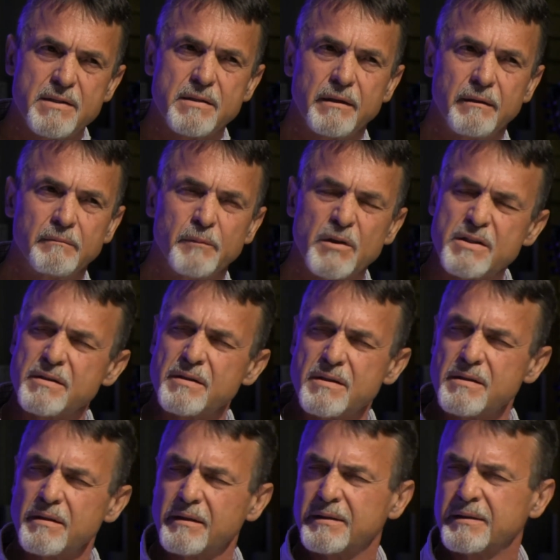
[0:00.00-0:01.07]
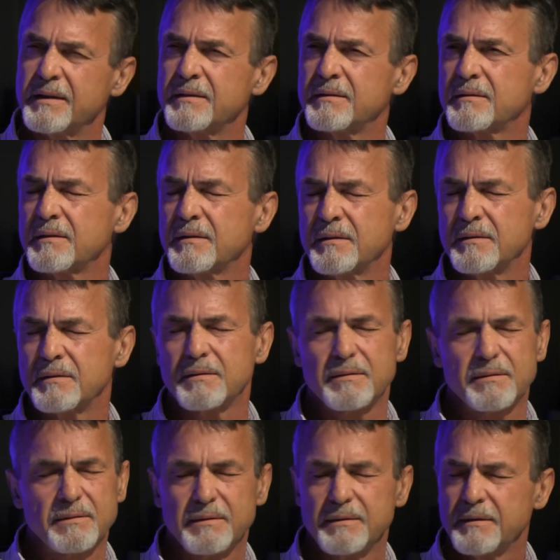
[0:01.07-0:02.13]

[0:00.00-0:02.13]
chasing business success is,